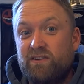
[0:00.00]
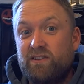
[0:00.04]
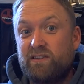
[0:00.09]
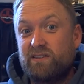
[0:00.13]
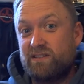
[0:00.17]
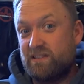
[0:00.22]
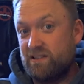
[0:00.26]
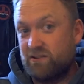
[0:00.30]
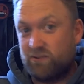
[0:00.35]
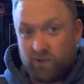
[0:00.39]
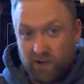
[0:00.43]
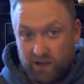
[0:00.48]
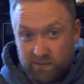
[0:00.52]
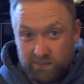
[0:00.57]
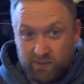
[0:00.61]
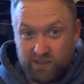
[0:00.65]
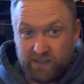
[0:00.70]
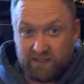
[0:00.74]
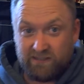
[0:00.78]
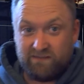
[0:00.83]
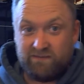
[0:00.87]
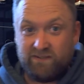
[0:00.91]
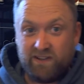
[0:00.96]
It's incredibly
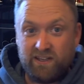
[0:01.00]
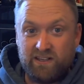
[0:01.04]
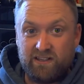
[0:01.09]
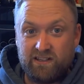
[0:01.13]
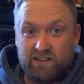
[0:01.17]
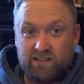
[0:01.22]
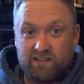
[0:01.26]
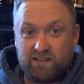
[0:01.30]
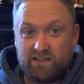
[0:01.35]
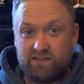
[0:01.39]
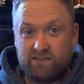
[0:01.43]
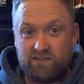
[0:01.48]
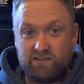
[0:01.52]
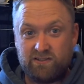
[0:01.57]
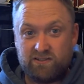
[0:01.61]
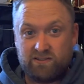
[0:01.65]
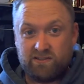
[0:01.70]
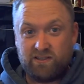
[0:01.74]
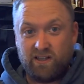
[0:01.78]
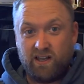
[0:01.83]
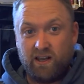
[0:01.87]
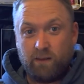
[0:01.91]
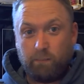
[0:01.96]
convenient because you
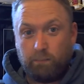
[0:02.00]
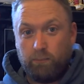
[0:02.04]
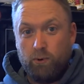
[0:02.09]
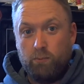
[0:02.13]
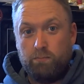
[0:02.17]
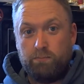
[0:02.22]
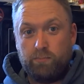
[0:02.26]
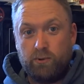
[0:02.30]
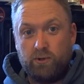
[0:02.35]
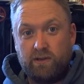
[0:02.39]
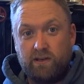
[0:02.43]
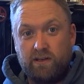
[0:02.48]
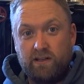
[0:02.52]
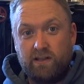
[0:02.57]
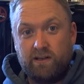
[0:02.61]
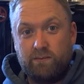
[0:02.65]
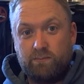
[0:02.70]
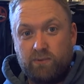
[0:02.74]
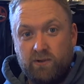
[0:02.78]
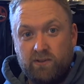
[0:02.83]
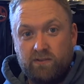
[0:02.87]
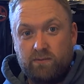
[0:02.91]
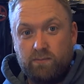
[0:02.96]
just like put it in and
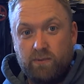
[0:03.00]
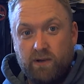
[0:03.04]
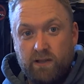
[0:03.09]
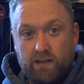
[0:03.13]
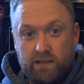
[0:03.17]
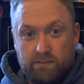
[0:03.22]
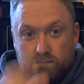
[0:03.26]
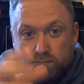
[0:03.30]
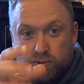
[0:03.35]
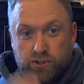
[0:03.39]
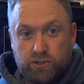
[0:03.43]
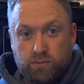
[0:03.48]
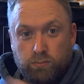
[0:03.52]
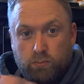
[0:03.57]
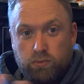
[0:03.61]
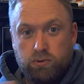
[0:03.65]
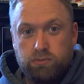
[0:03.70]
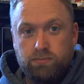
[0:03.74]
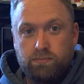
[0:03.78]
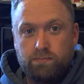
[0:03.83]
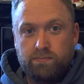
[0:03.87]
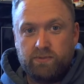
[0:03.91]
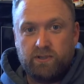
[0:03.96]
press the button,
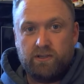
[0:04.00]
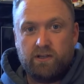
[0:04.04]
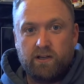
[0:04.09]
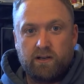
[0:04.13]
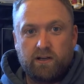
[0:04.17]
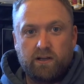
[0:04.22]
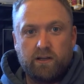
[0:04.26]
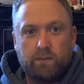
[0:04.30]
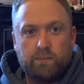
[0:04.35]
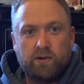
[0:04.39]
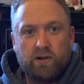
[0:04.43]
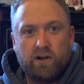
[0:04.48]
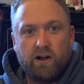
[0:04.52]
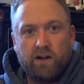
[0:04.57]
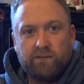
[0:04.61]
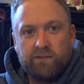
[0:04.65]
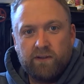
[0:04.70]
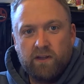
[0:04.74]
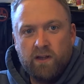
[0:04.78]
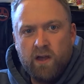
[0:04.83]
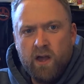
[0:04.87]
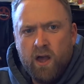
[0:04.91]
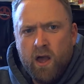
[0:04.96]
and got a cup of
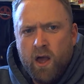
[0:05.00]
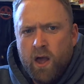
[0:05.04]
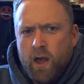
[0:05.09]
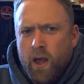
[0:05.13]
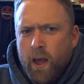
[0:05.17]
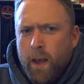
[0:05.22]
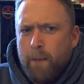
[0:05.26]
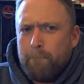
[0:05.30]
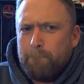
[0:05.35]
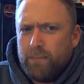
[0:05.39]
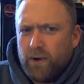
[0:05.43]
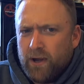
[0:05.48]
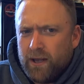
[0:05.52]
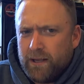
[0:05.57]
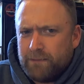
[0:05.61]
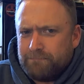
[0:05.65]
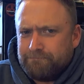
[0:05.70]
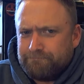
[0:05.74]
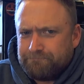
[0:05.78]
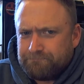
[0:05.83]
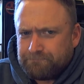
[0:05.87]
coffee. But